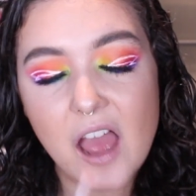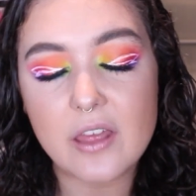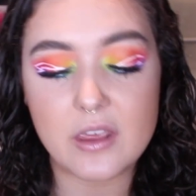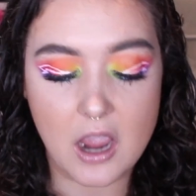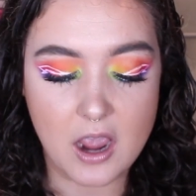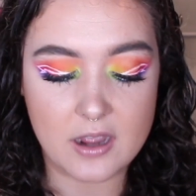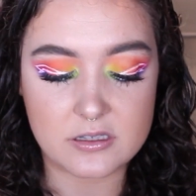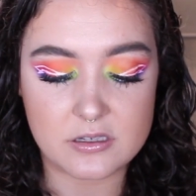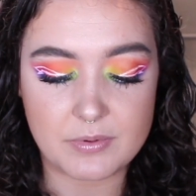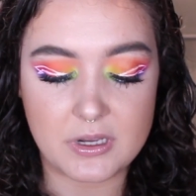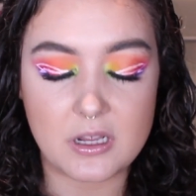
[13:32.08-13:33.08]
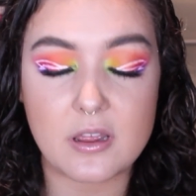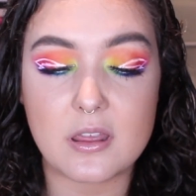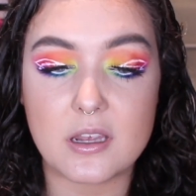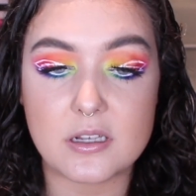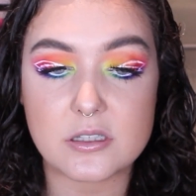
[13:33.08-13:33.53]
the eyes to be
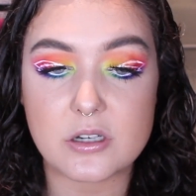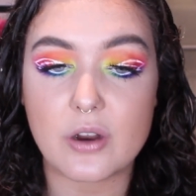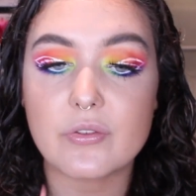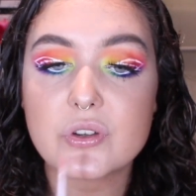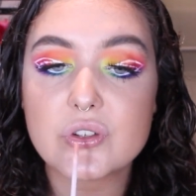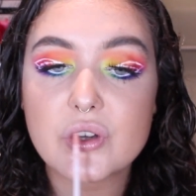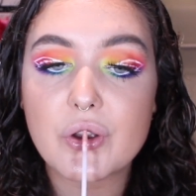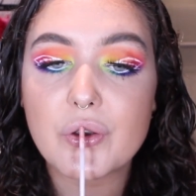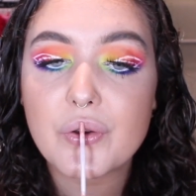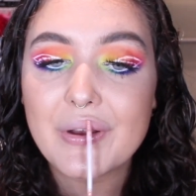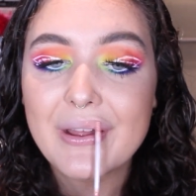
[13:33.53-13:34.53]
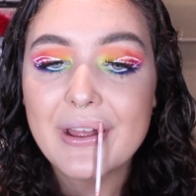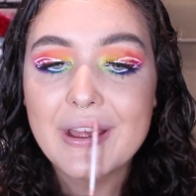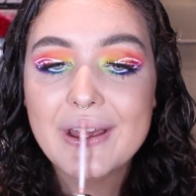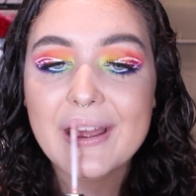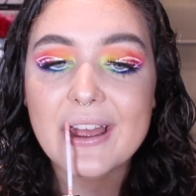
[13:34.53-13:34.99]
the star of the show,
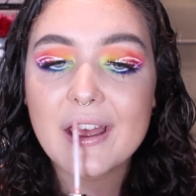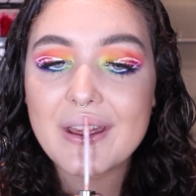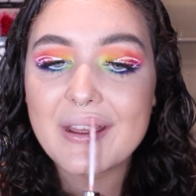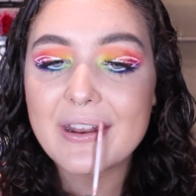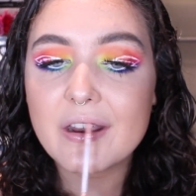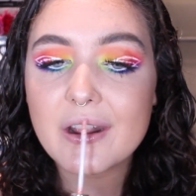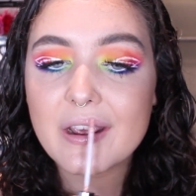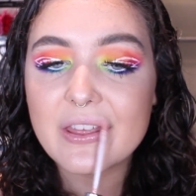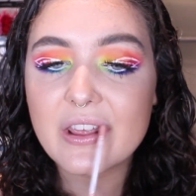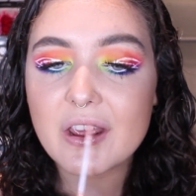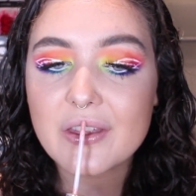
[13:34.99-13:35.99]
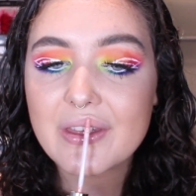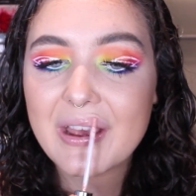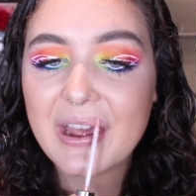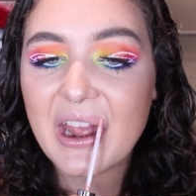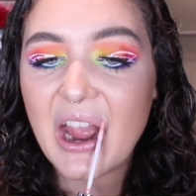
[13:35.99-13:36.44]
and I think
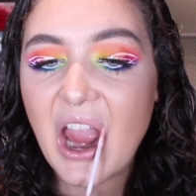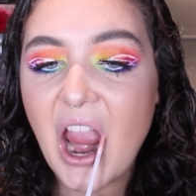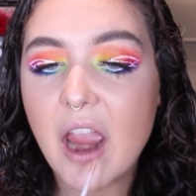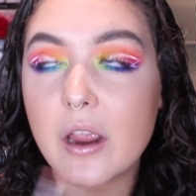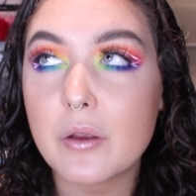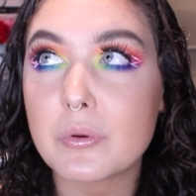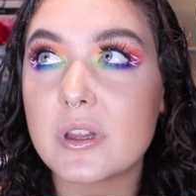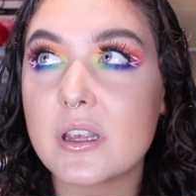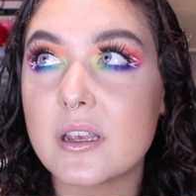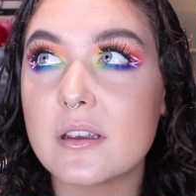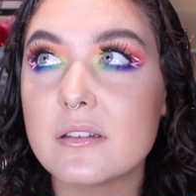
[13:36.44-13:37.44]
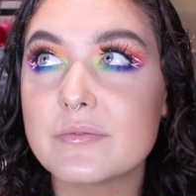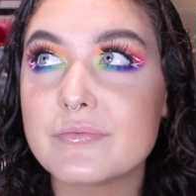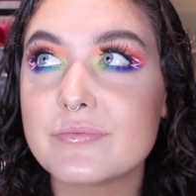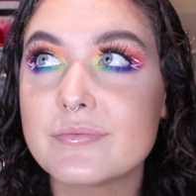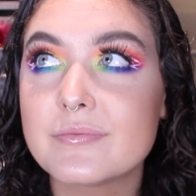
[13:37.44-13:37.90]
that a really
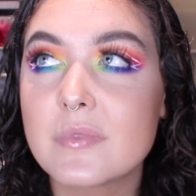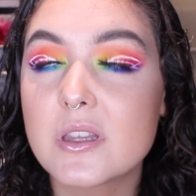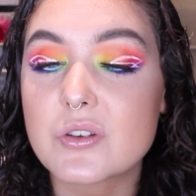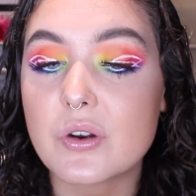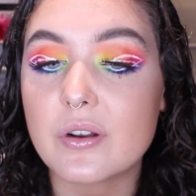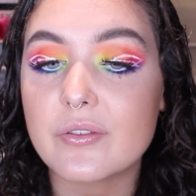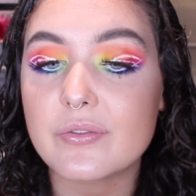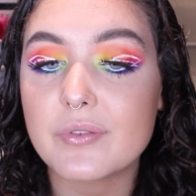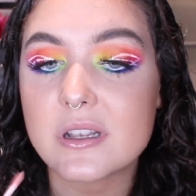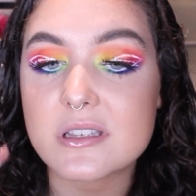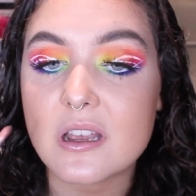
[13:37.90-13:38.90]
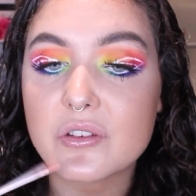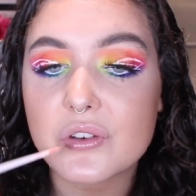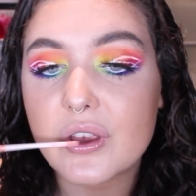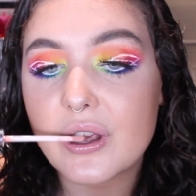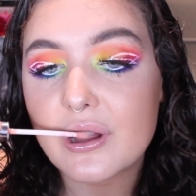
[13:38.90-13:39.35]
sort of
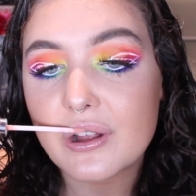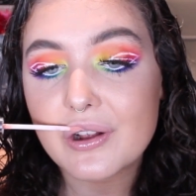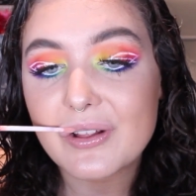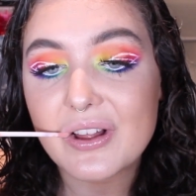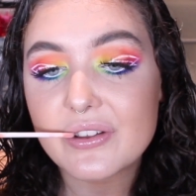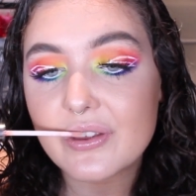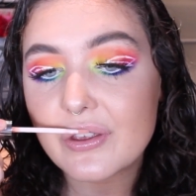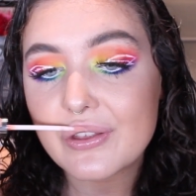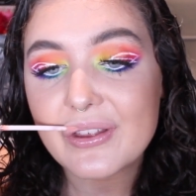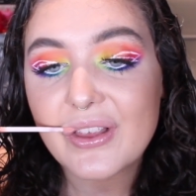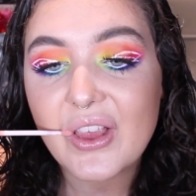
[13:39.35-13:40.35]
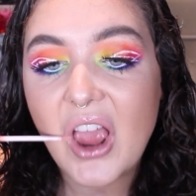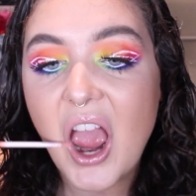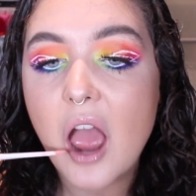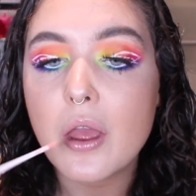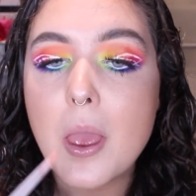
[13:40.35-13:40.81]
essentially clear gloss like this
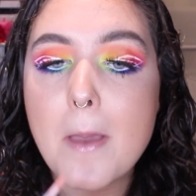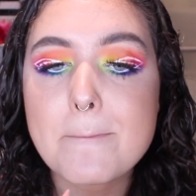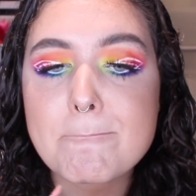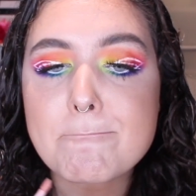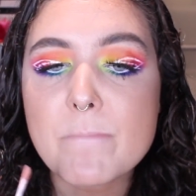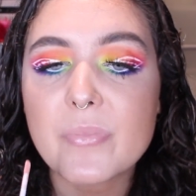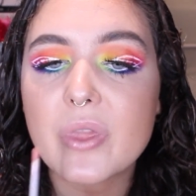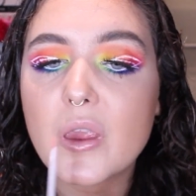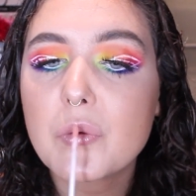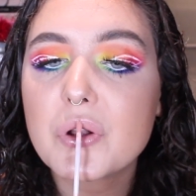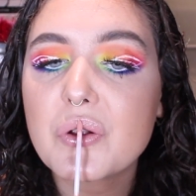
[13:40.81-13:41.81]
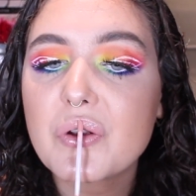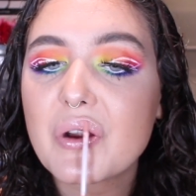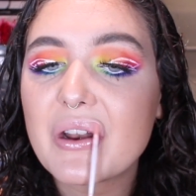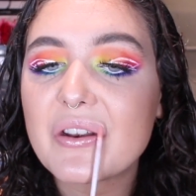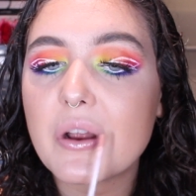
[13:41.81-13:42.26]
would do a
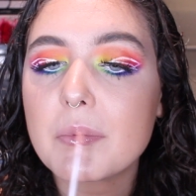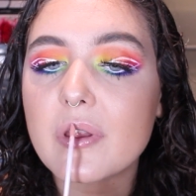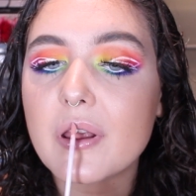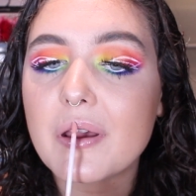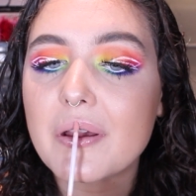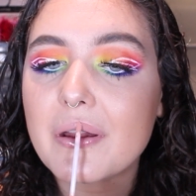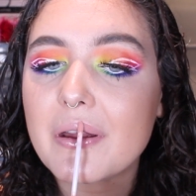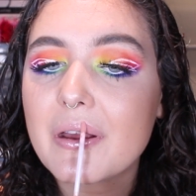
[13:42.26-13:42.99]
great job of that.